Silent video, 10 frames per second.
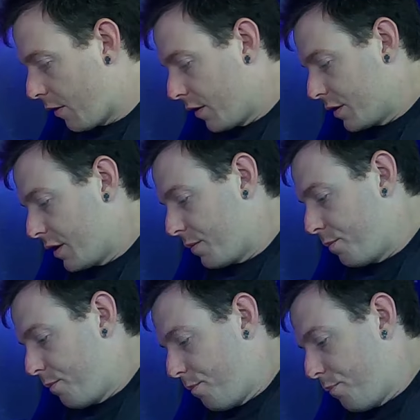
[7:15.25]
There's this
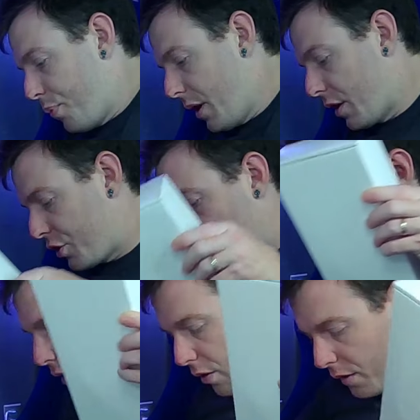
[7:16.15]
big
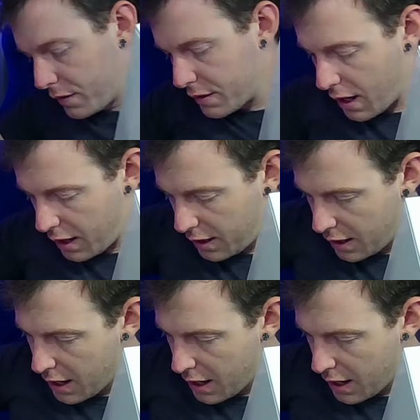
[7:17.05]
chunker on the side,